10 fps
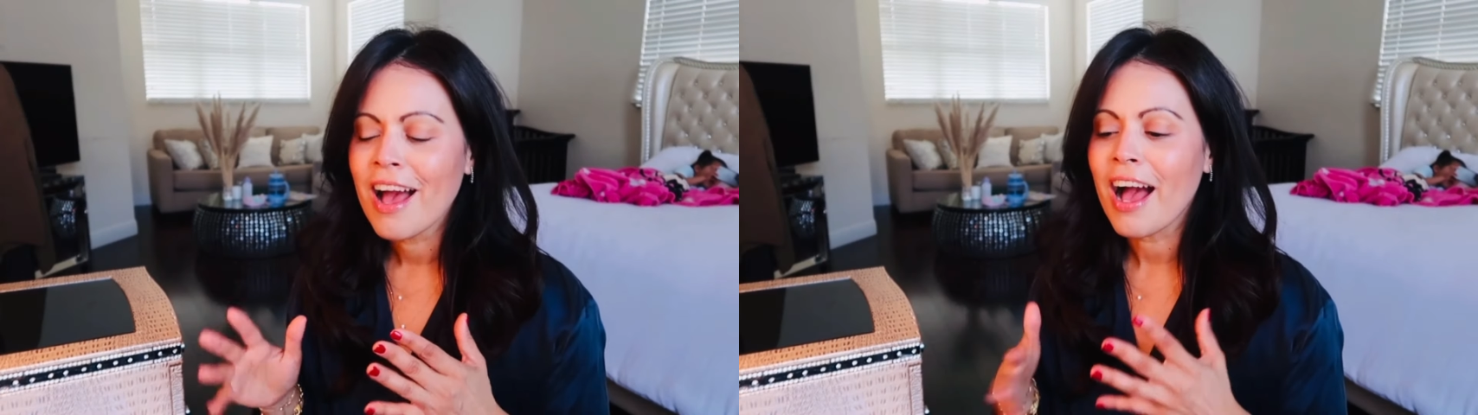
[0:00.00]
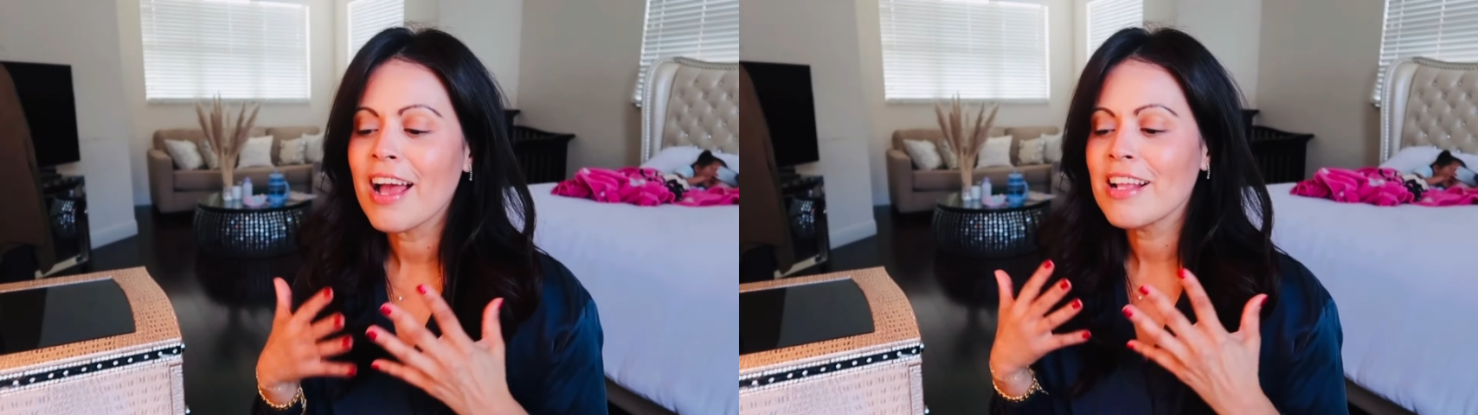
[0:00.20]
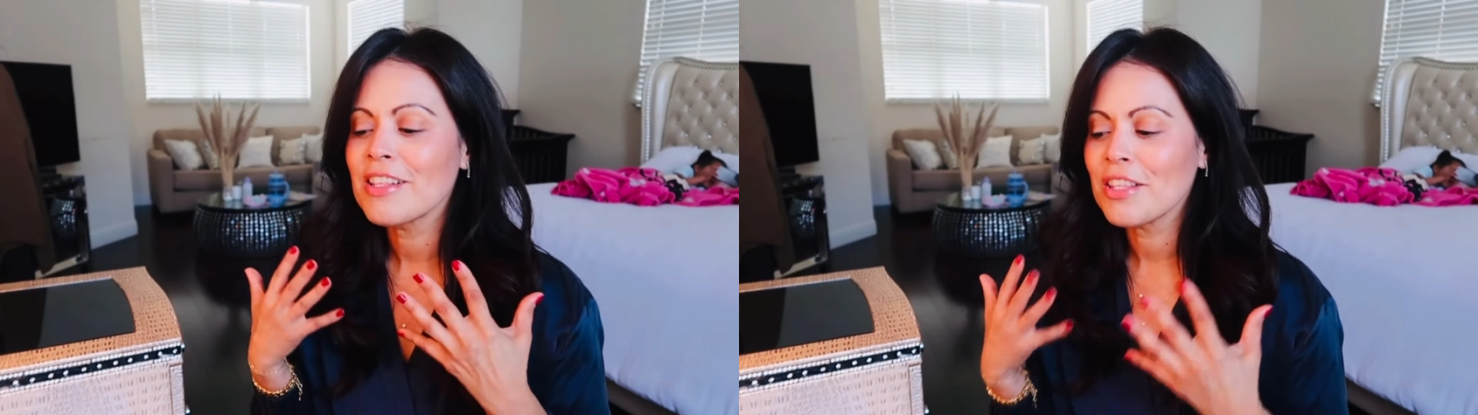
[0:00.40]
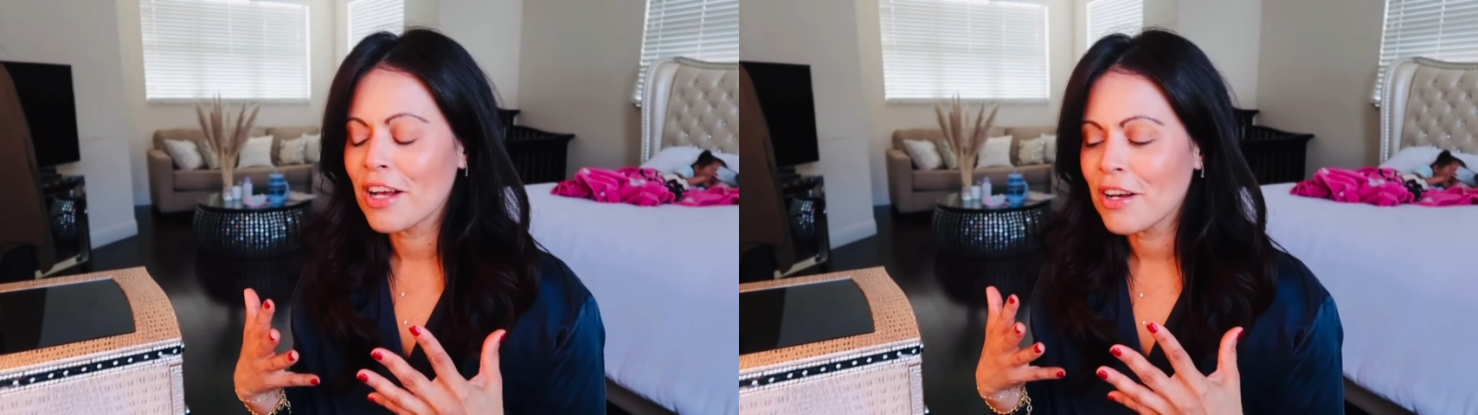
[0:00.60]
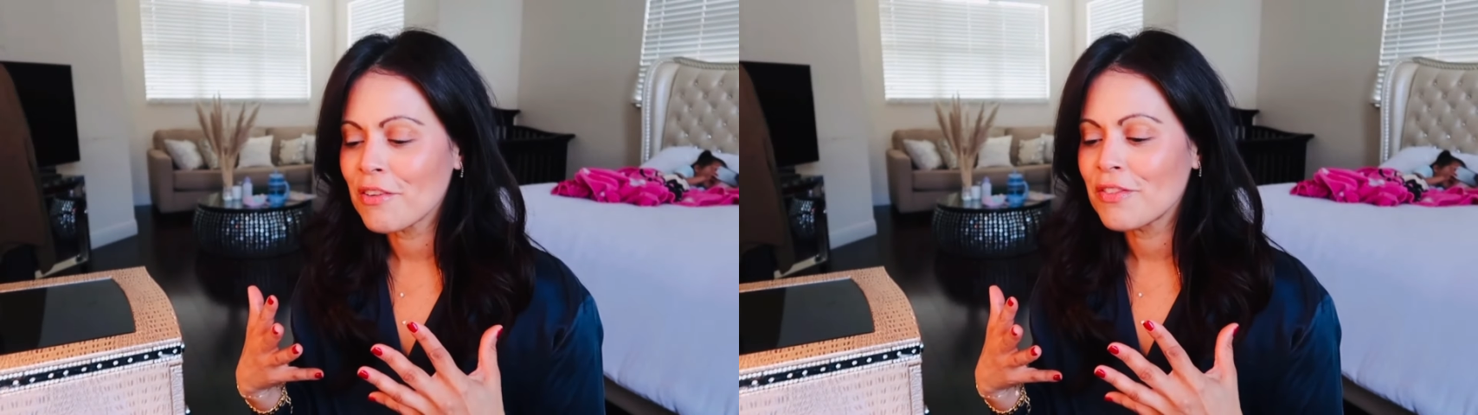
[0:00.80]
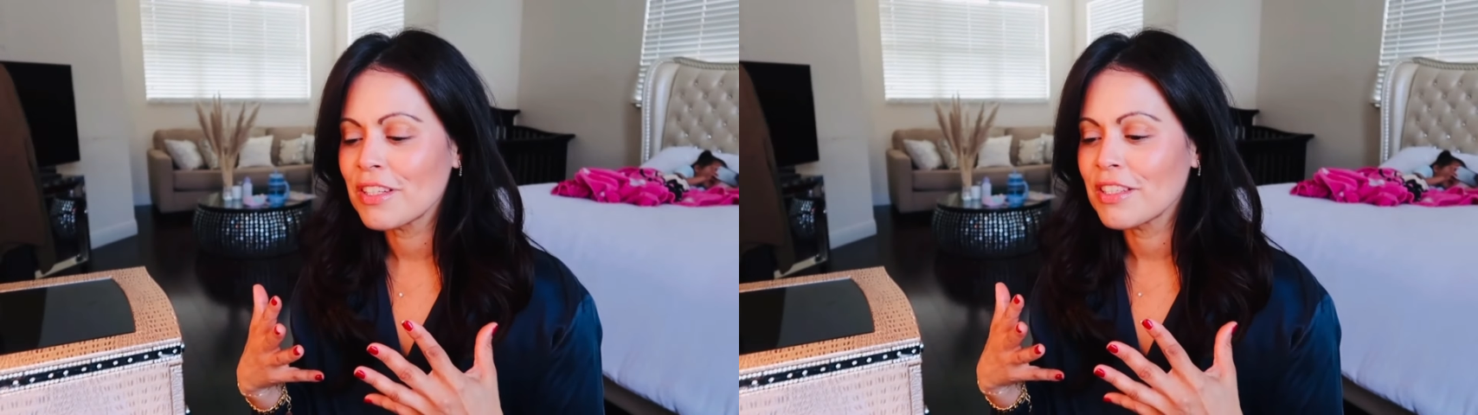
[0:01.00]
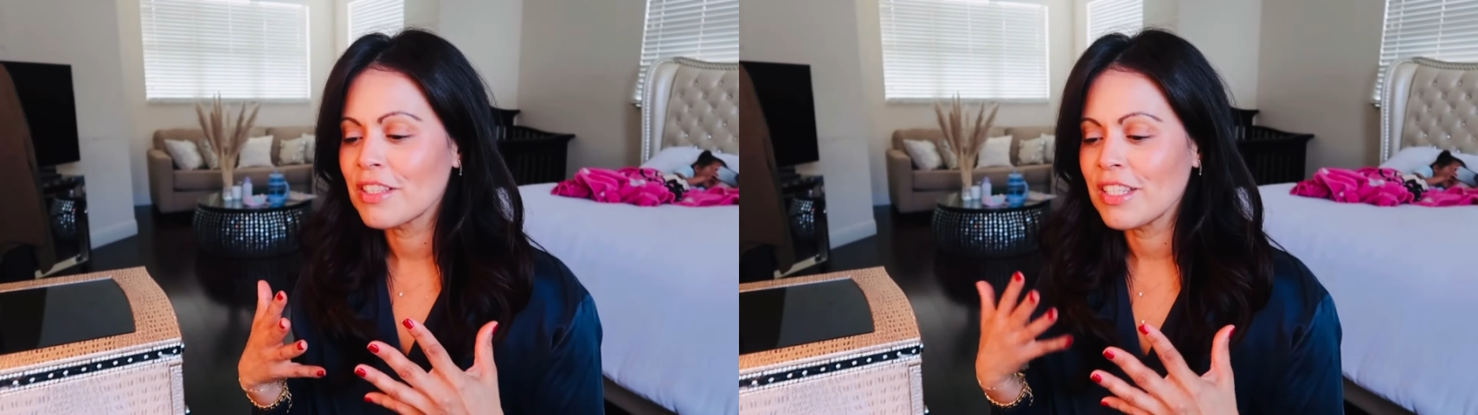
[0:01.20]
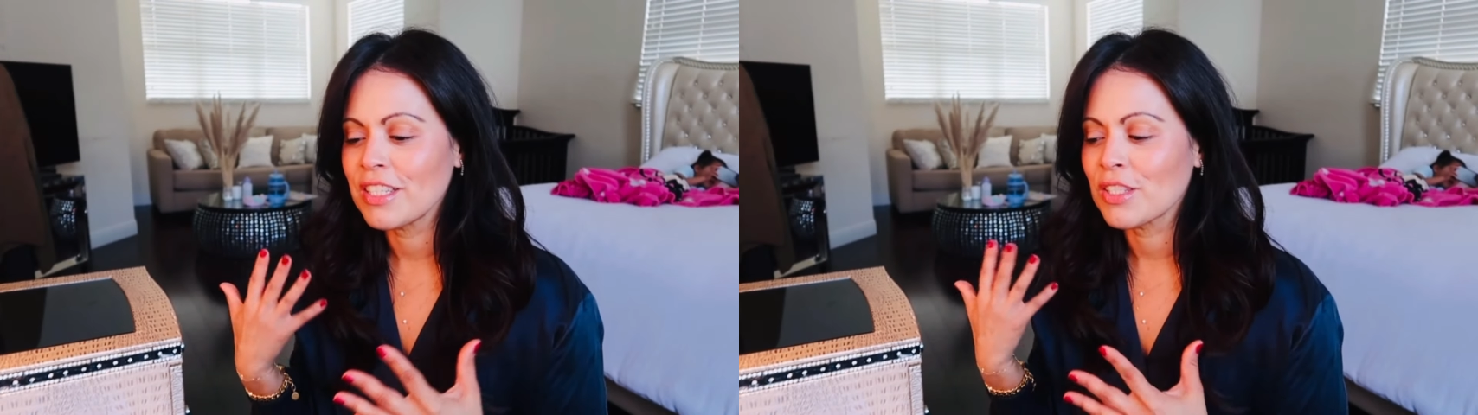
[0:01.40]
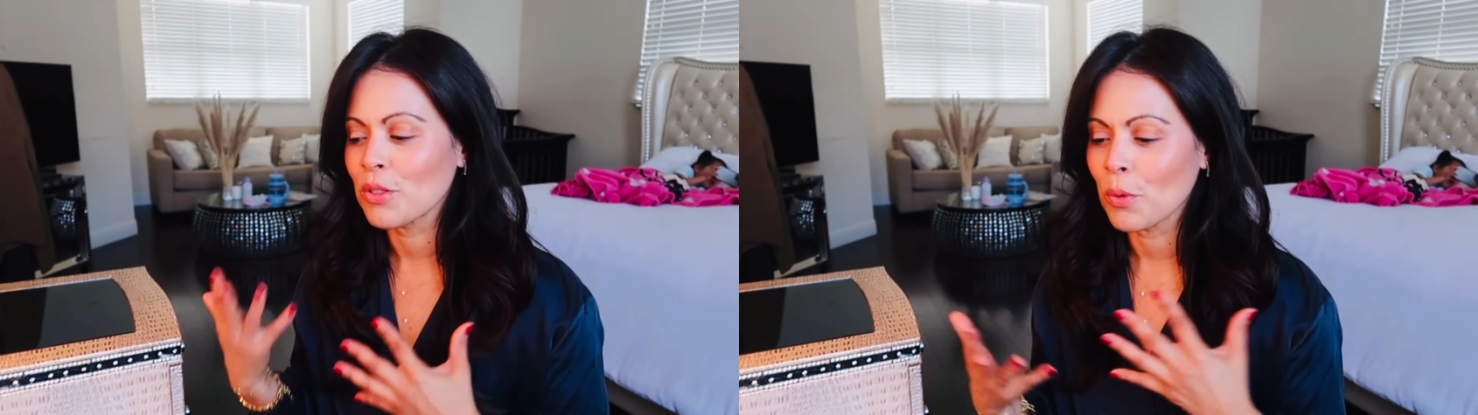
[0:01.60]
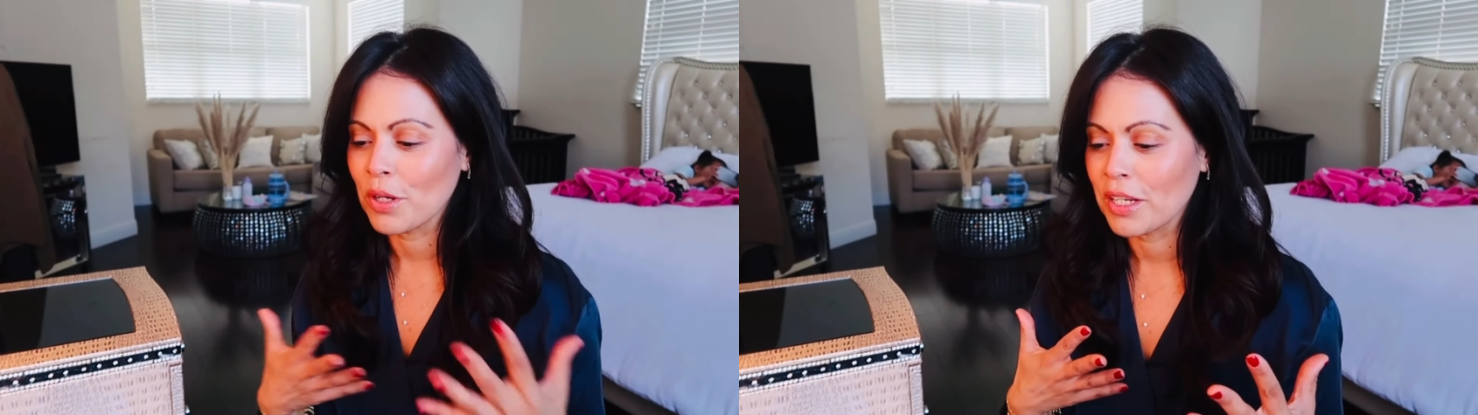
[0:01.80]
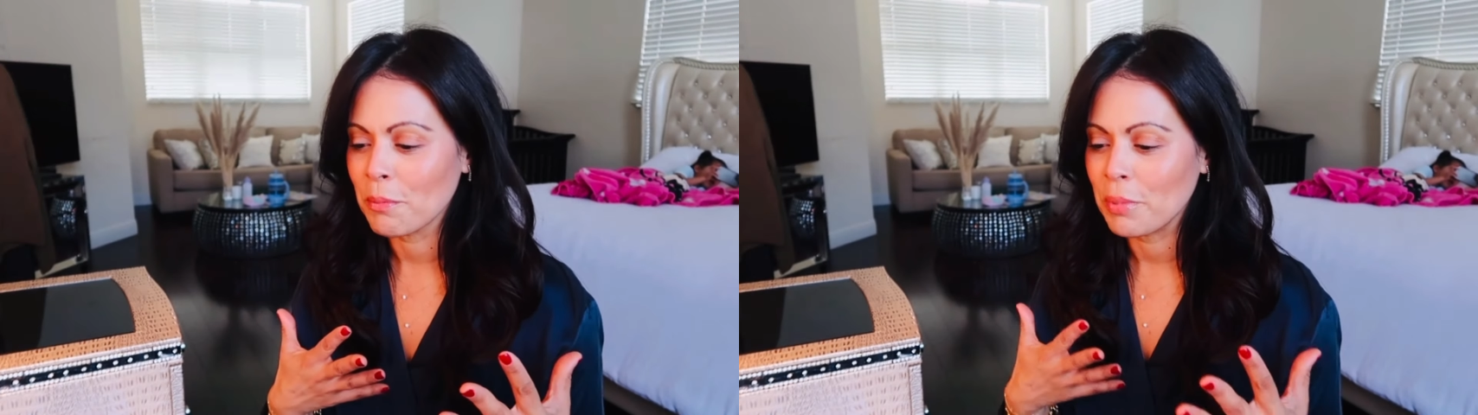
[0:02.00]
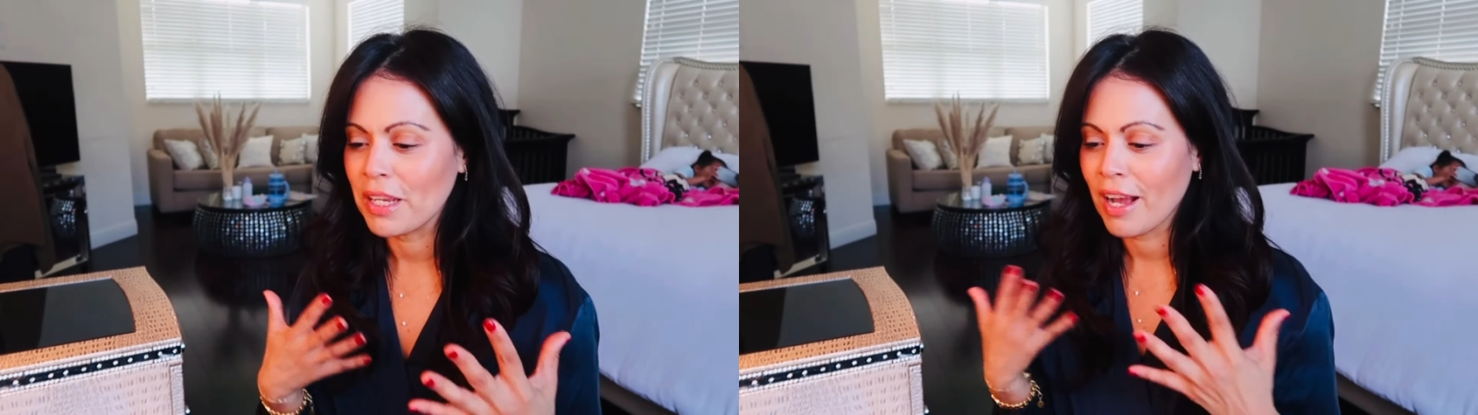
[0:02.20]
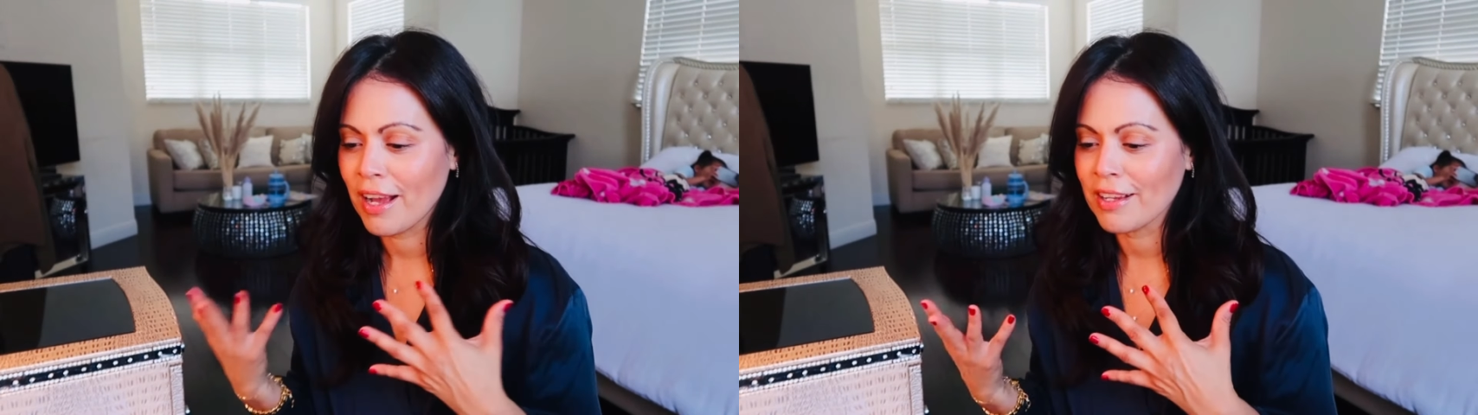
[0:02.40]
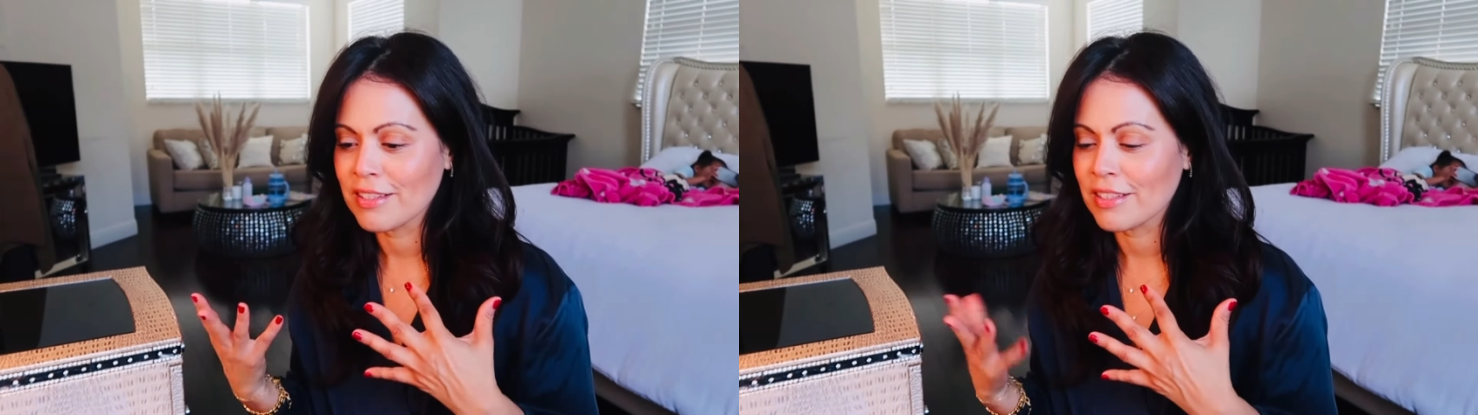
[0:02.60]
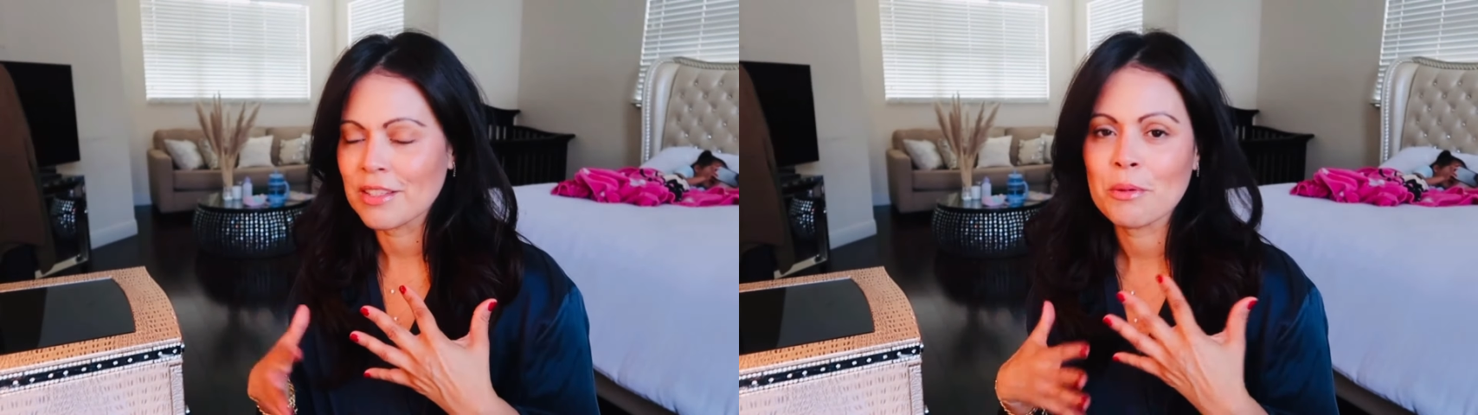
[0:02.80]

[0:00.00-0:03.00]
I love the story behind